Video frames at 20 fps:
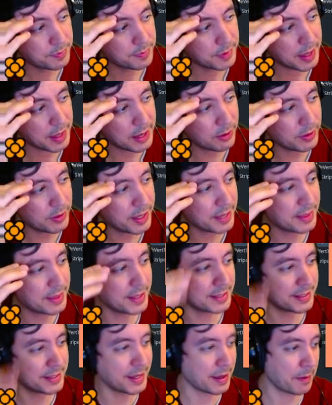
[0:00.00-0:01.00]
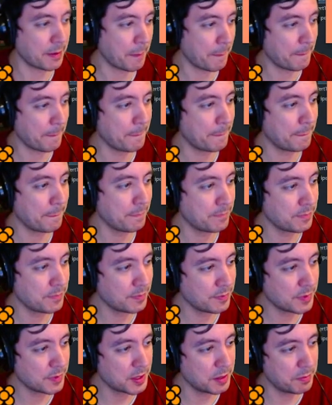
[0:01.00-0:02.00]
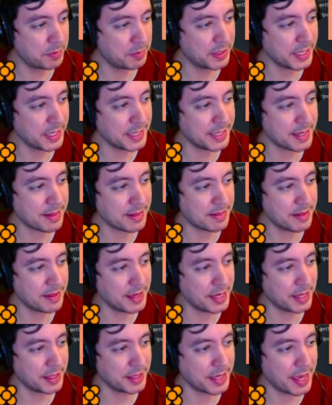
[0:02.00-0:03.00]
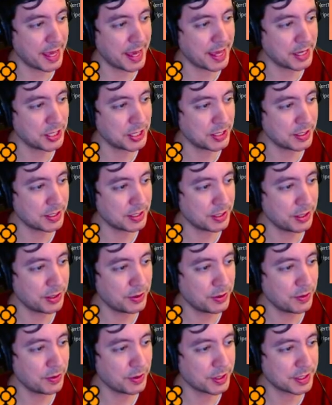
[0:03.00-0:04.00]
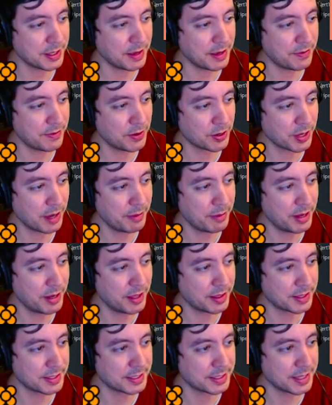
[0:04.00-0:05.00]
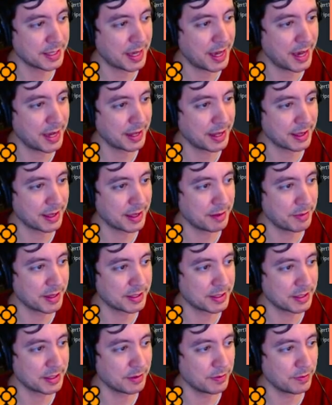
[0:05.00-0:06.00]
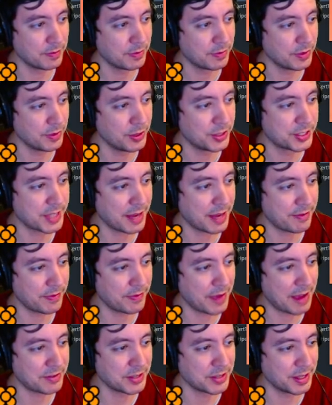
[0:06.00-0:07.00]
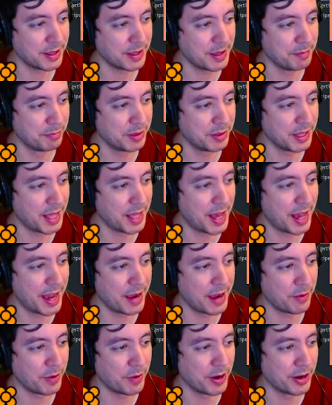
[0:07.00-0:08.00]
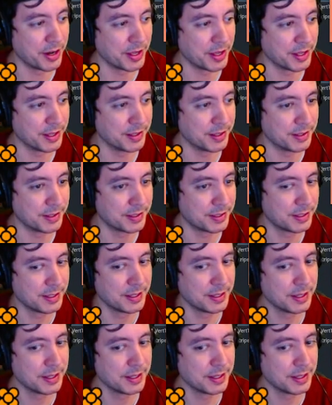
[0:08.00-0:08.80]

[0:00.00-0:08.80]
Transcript: I don't like that it's like completely thin on the edges though, because if you're coming at the side, it kind of makes it, you just kind of have to imply where it is.